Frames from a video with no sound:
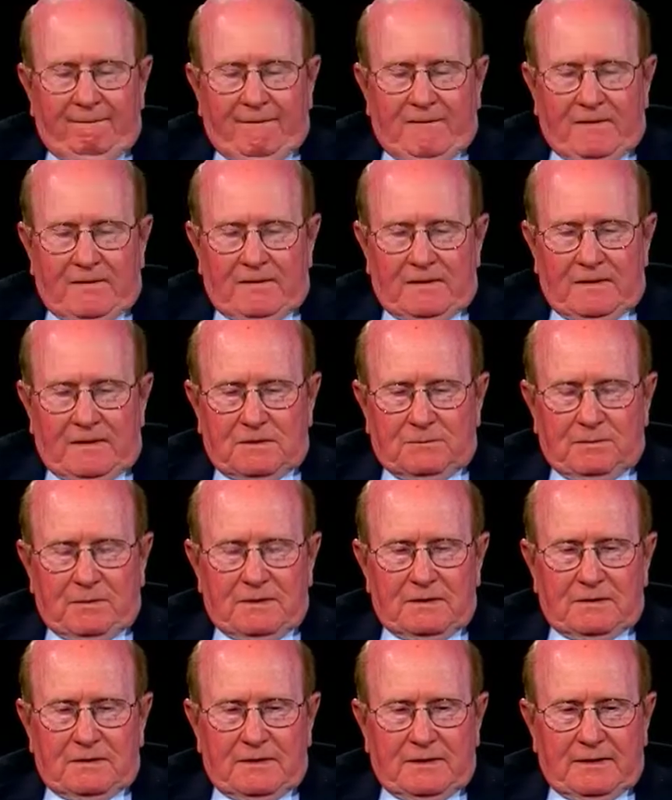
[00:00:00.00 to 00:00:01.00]
And I
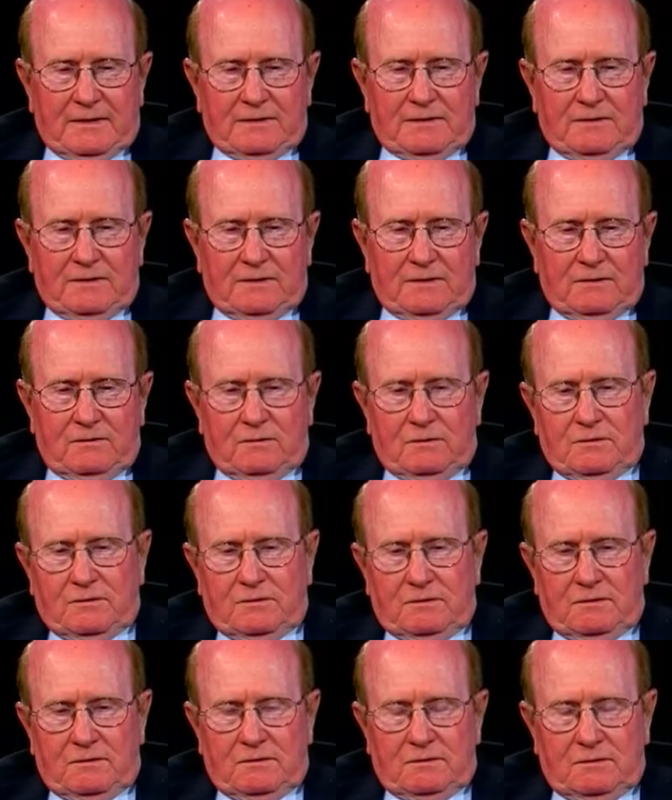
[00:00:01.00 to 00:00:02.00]
spent the night there
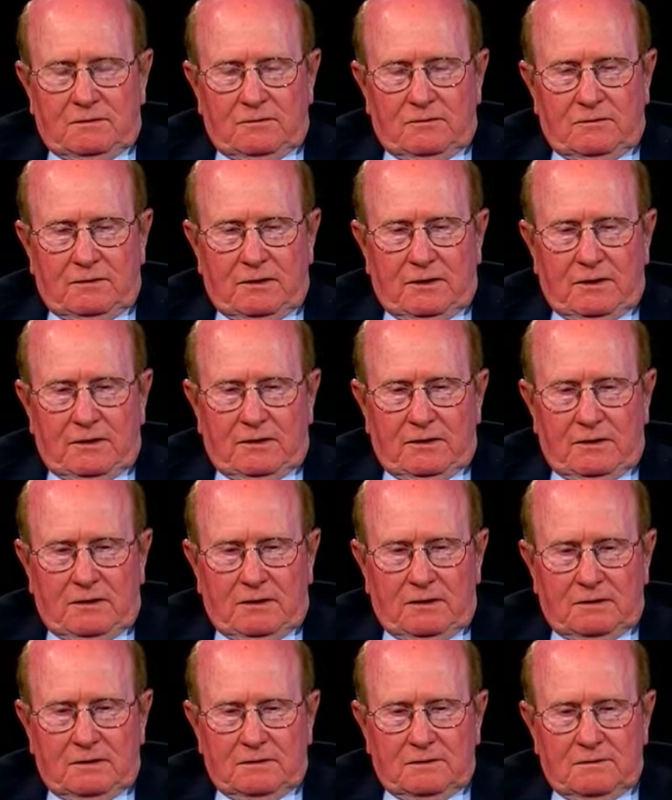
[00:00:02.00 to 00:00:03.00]
with uh, Lieutenant
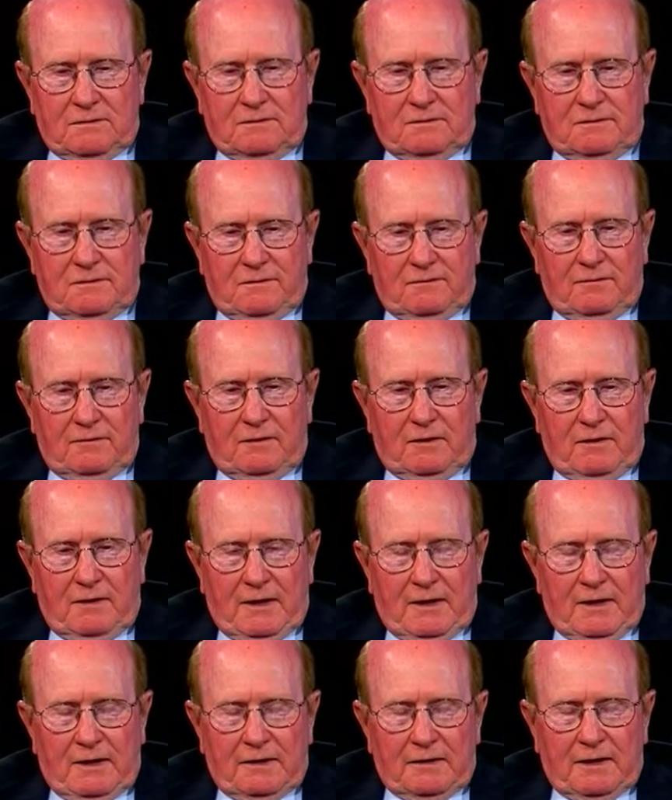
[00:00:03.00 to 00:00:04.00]
Young our uh,
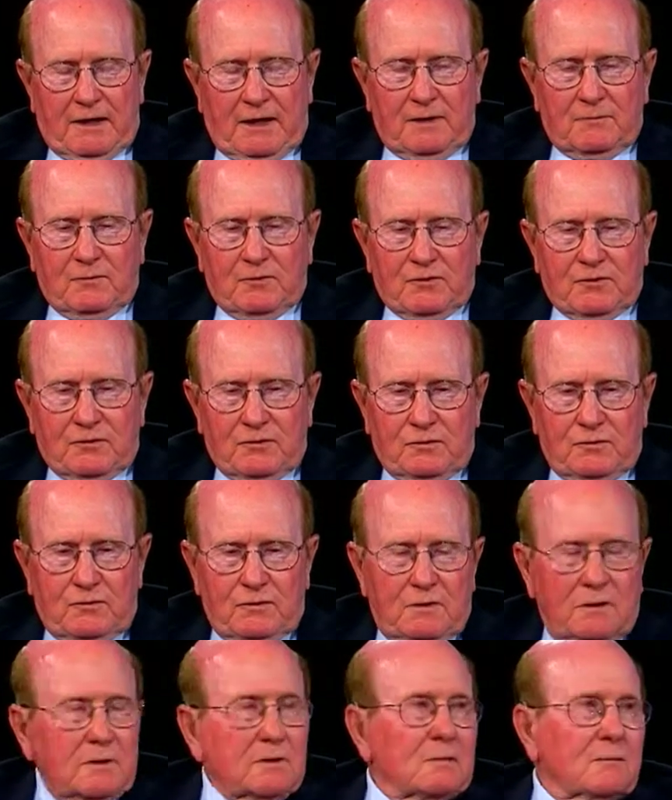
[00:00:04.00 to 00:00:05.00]
anti Tank
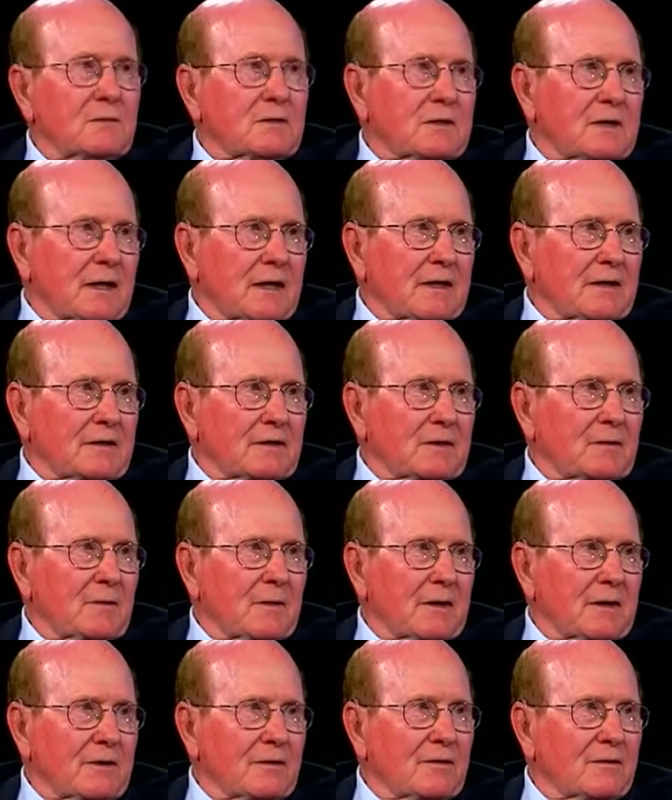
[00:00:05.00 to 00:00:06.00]
Platoon and the battalion
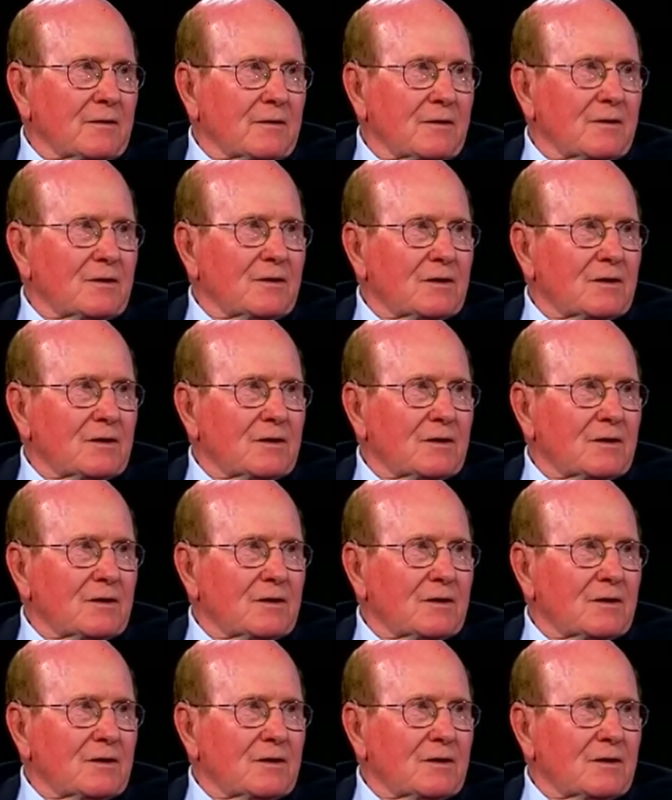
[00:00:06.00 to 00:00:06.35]
commander.